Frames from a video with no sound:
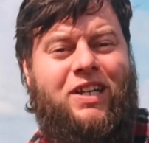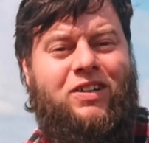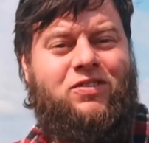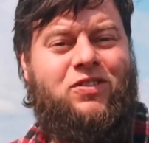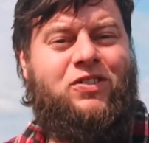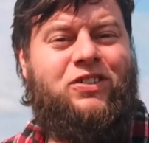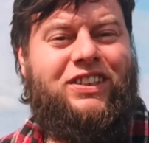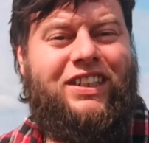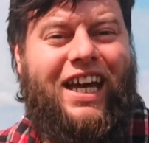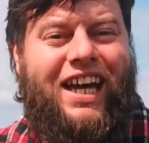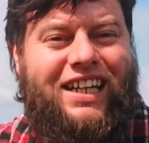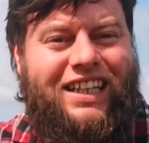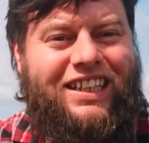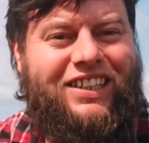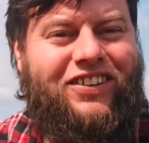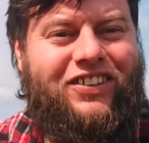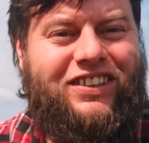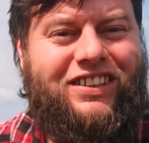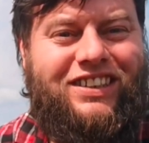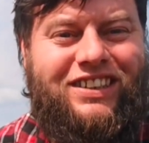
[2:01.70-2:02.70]
minerals,
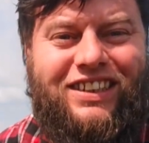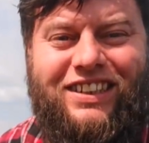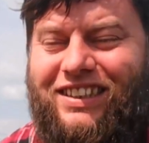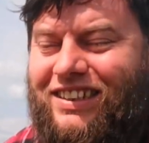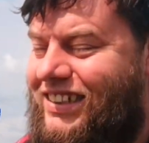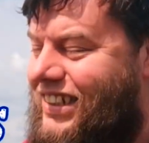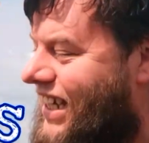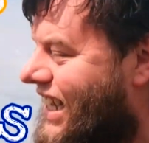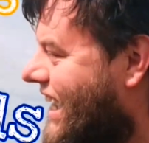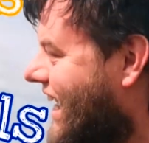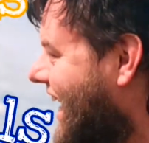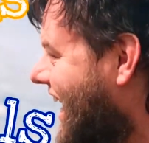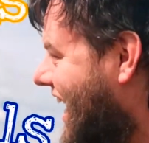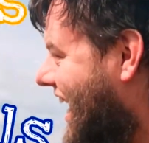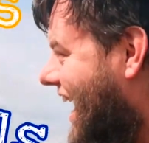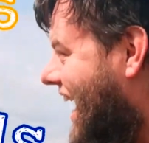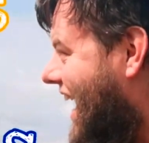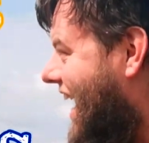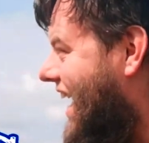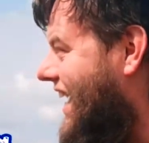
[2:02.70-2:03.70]
antioxidants,
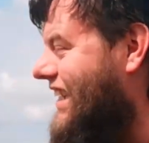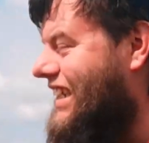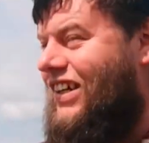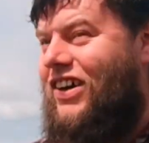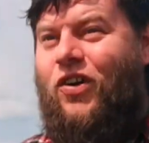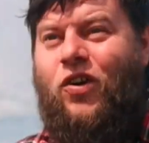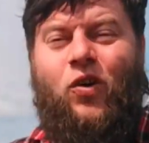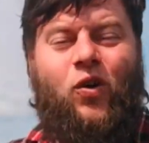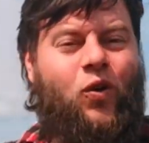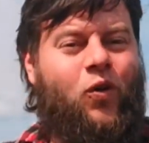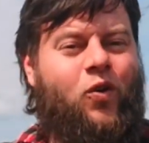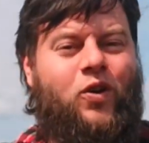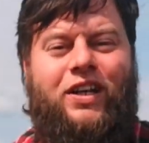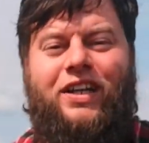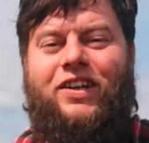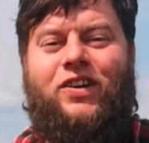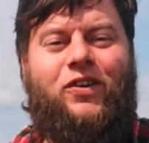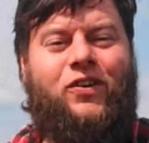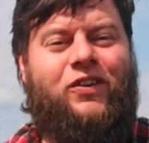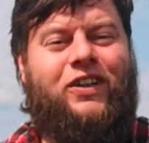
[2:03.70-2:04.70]
and all
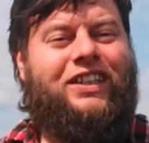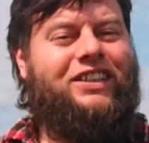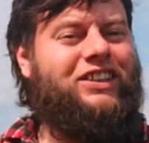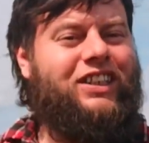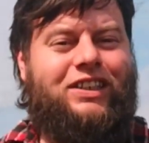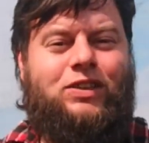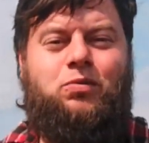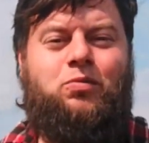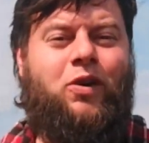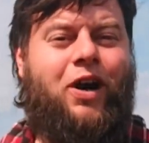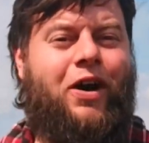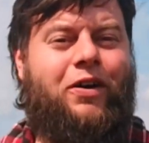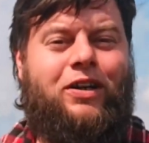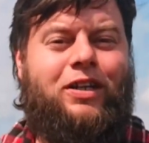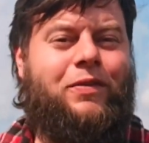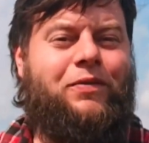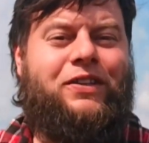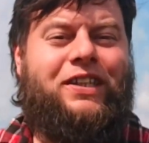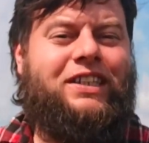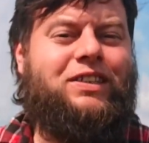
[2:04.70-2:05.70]
in all, just
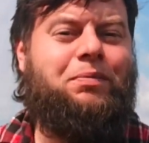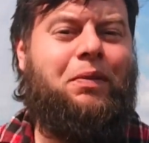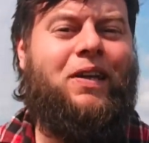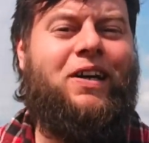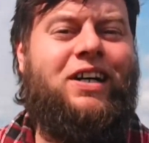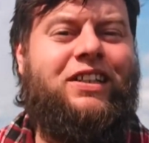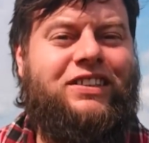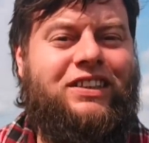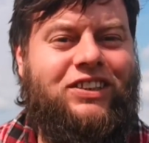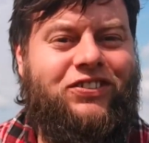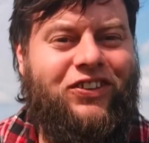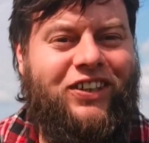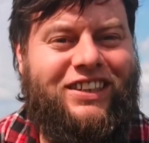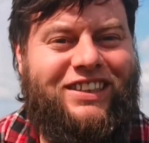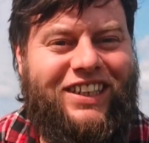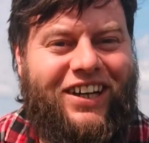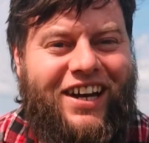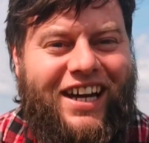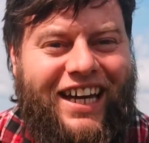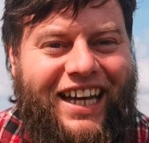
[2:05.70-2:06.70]
welcoming these plants into our
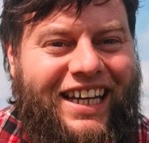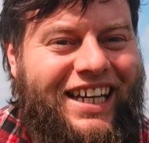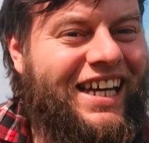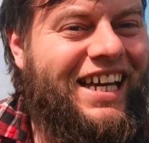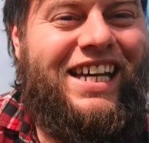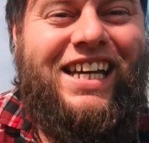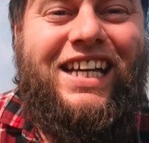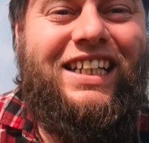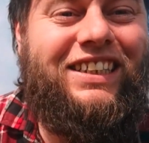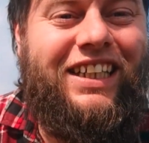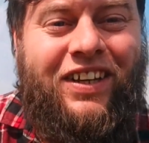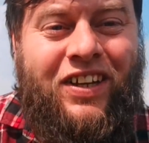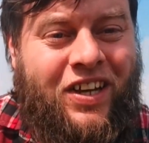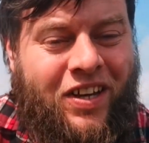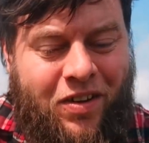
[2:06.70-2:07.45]
diet is